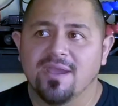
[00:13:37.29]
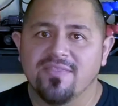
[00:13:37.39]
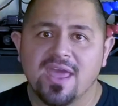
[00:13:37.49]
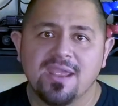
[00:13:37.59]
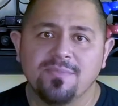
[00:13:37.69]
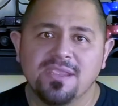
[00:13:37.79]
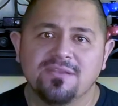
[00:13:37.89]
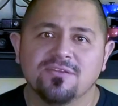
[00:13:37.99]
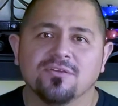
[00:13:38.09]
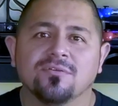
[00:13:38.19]
By that I mean,
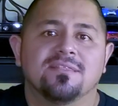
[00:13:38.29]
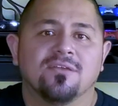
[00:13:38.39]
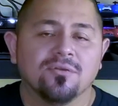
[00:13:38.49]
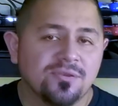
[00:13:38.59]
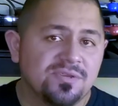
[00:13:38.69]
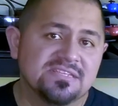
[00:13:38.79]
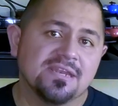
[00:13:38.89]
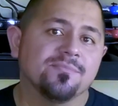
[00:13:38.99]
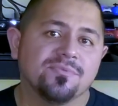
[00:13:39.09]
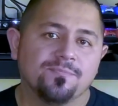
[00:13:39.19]
the only reason
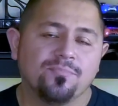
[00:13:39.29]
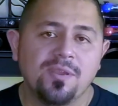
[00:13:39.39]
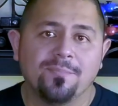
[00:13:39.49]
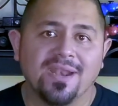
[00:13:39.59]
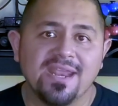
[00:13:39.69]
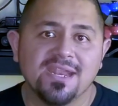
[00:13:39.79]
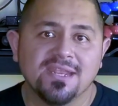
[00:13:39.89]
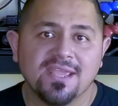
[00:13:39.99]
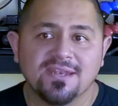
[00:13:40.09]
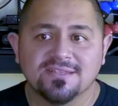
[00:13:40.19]
I'm replaying it
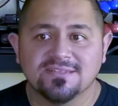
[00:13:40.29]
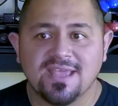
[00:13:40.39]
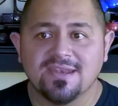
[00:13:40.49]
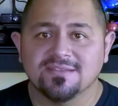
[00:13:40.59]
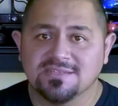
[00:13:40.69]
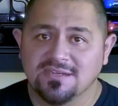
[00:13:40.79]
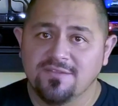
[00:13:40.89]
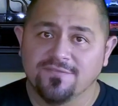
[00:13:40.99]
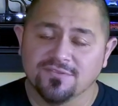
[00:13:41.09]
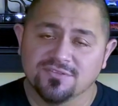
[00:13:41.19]
again is not necessarily
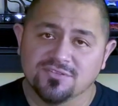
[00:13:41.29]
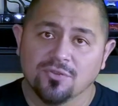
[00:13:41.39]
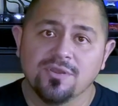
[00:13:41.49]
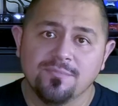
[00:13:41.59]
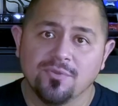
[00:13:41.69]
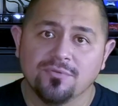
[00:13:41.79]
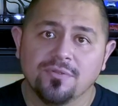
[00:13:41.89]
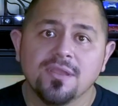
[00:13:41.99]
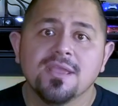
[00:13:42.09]
for the story mode,